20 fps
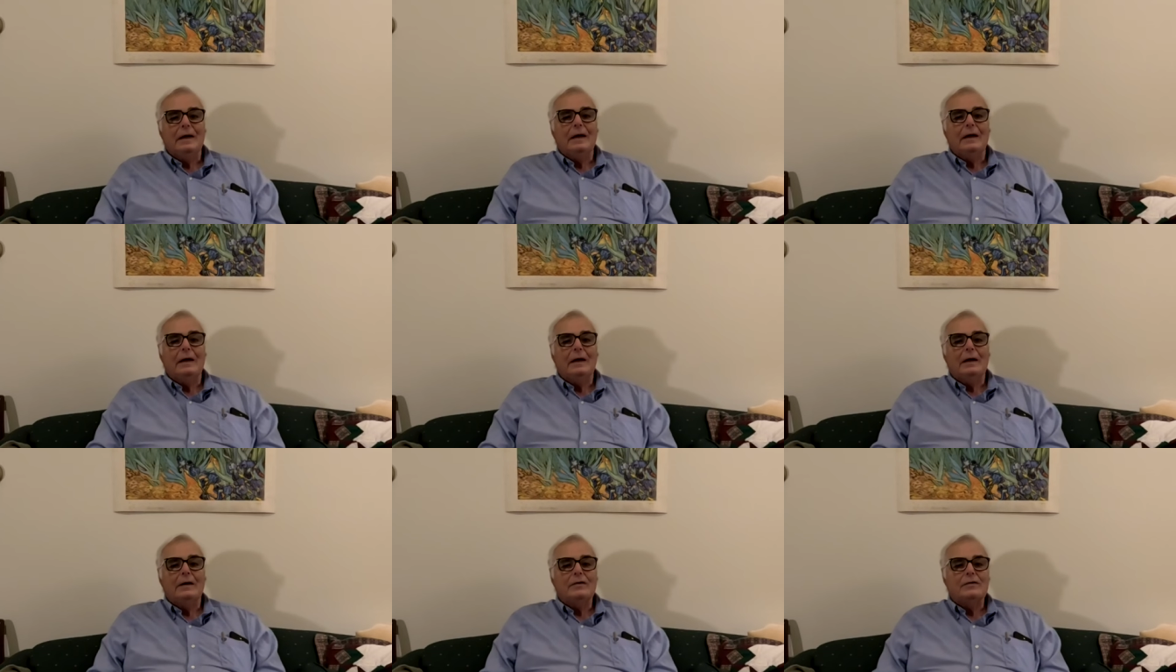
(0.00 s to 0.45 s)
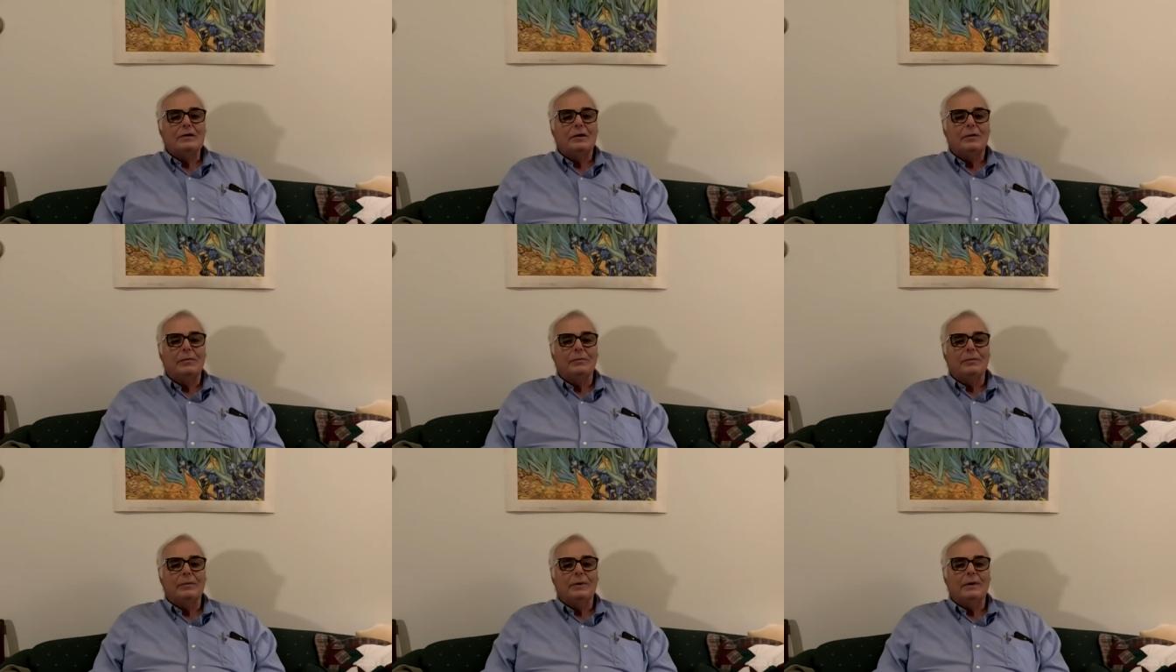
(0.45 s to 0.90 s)
and
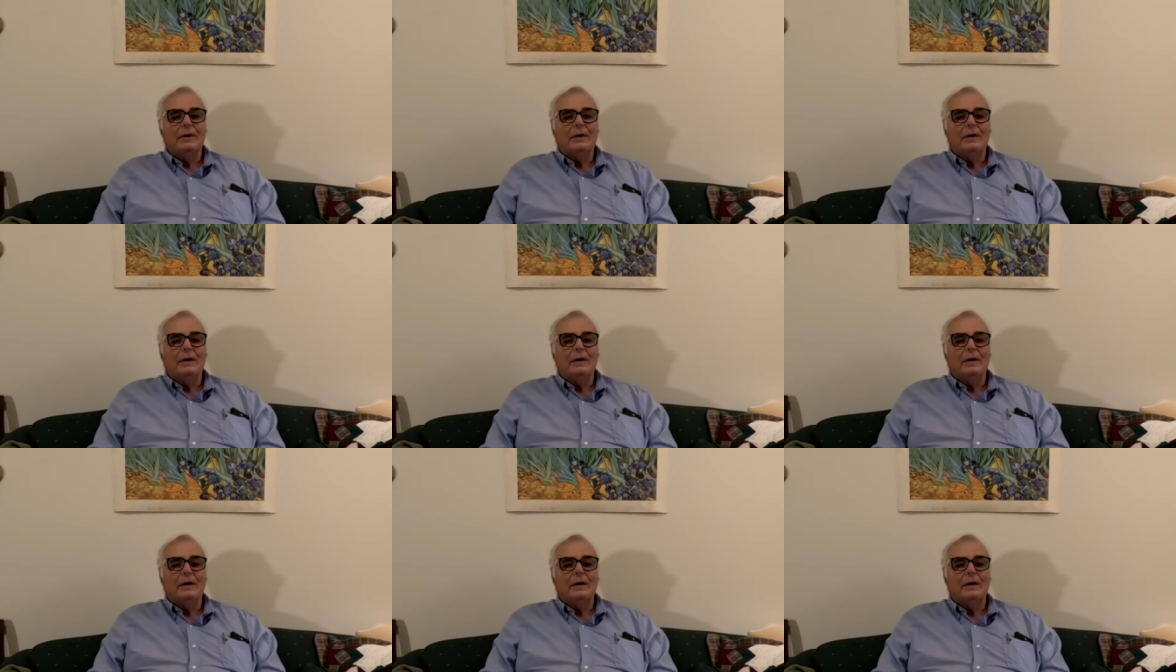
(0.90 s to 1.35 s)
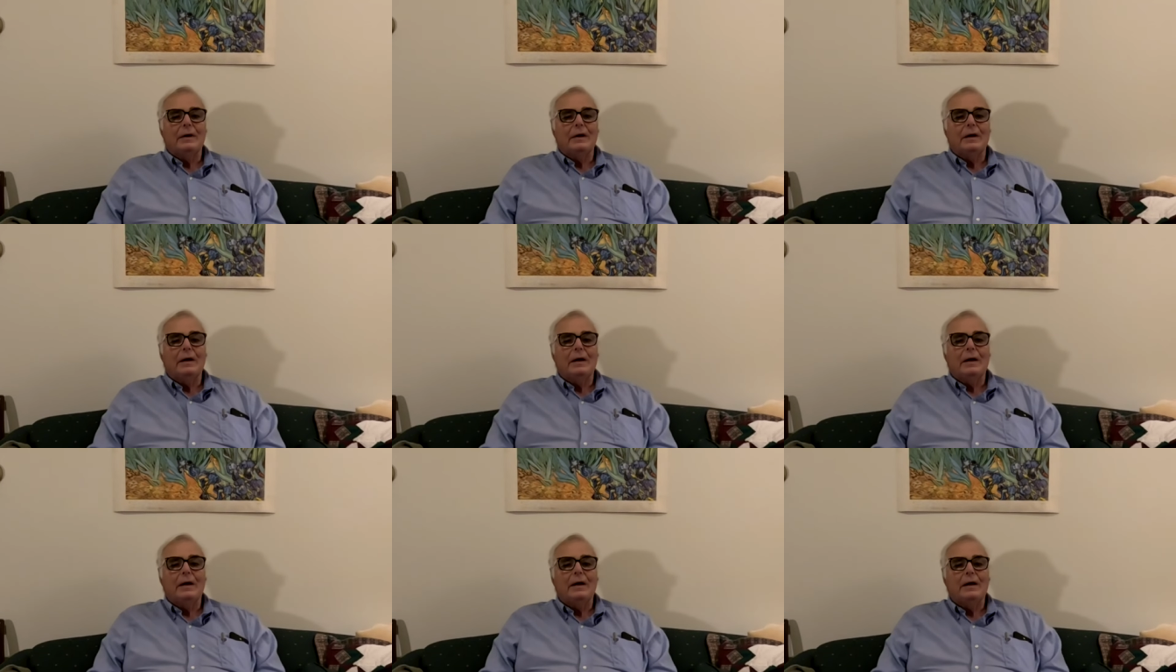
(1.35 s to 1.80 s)
so
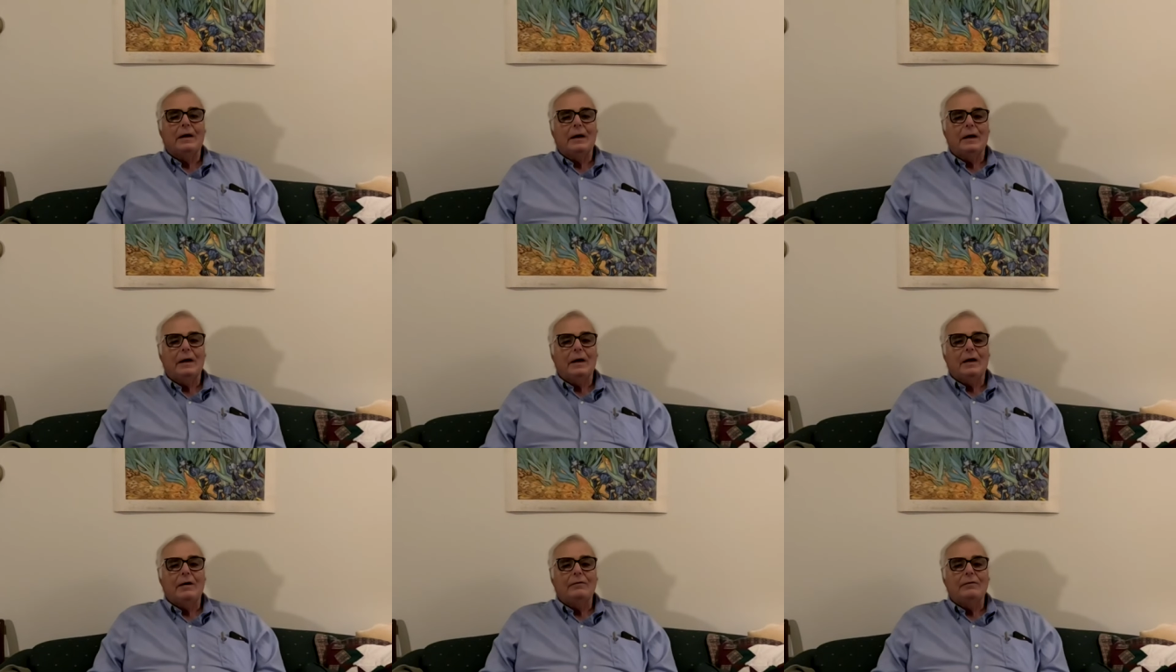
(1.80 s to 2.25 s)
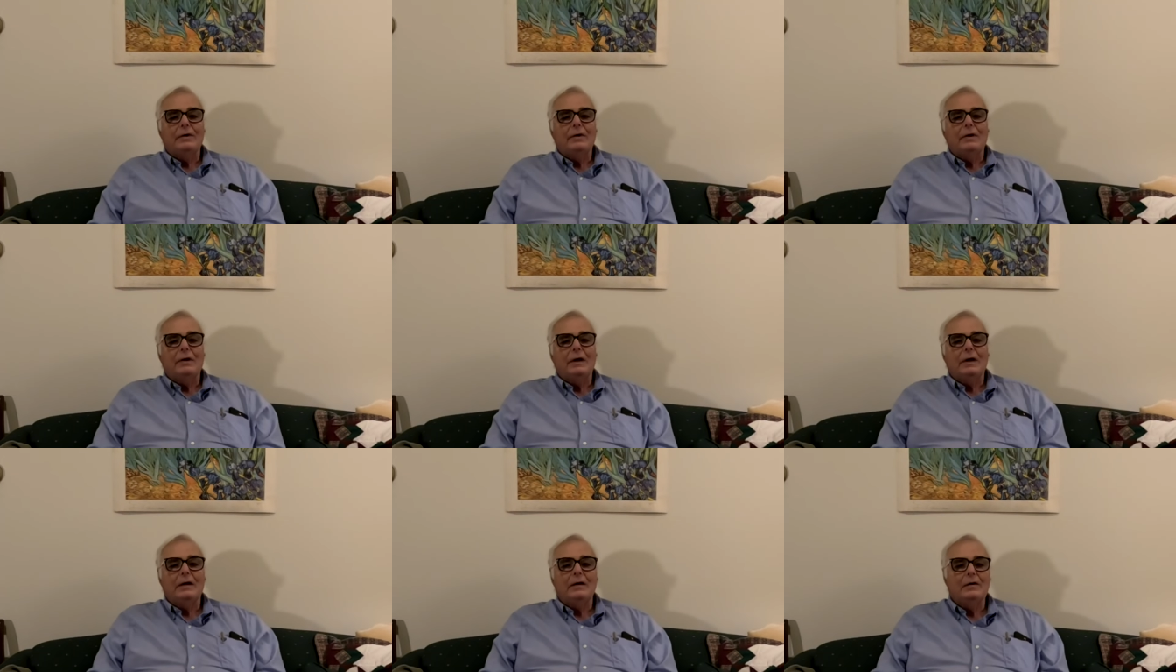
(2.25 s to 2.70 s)

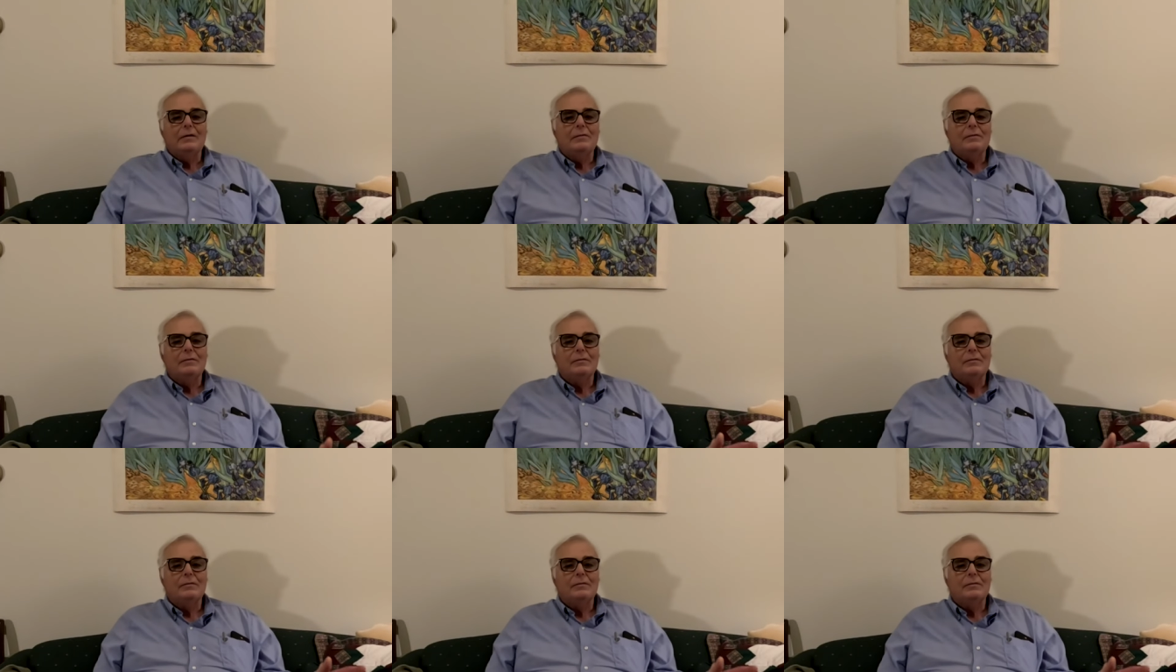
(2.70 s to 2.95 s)
everything